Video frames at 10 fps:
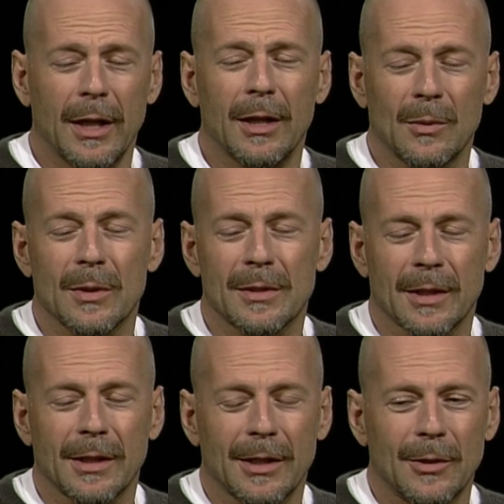Canton was the
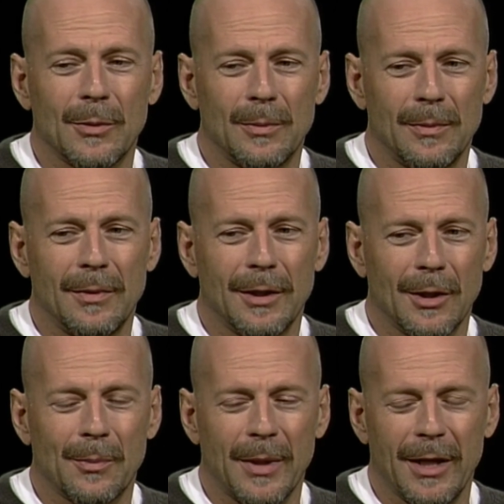guy who, you
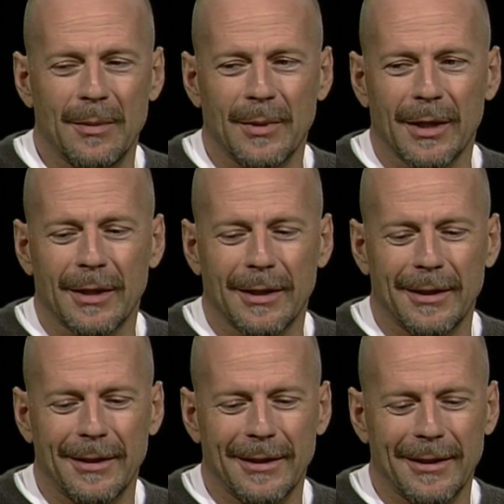know, paid him that,
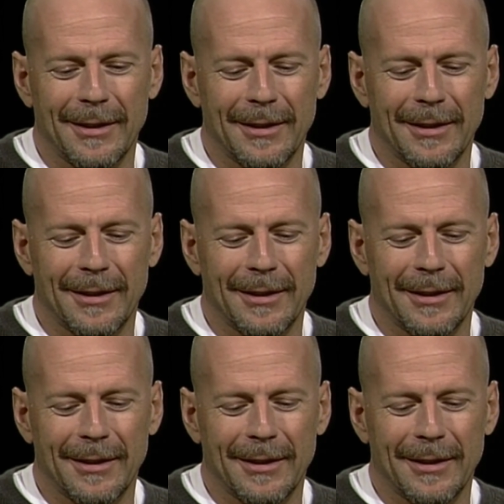and and.